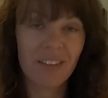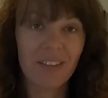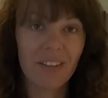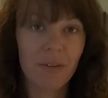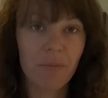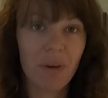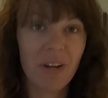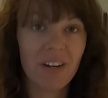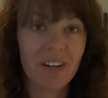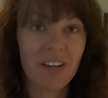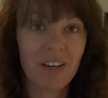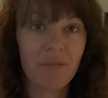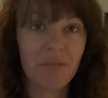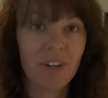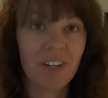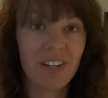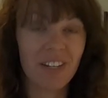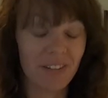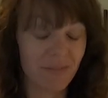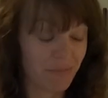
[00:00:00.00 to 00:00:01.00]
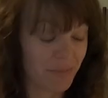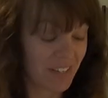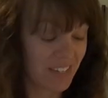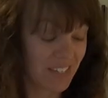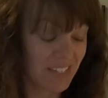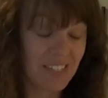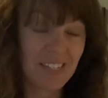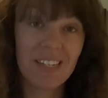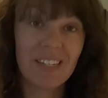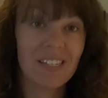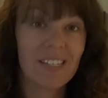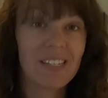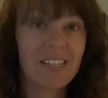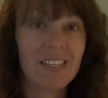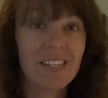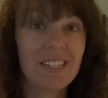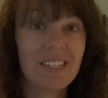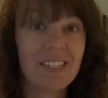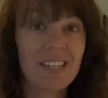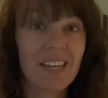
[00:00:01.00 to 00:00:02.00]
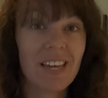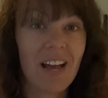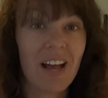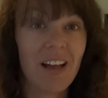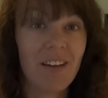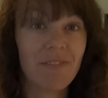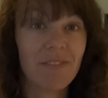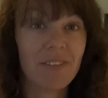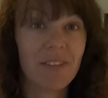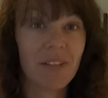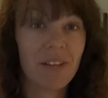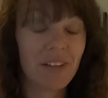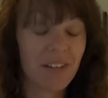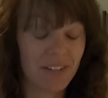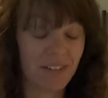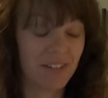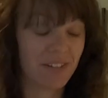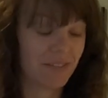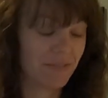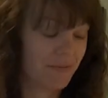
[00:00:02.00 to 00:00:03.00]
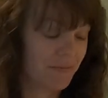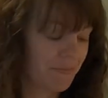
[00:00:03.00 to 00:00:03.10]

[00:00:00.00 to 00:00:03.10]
you better come running, because it isn't gonna stay hot for long.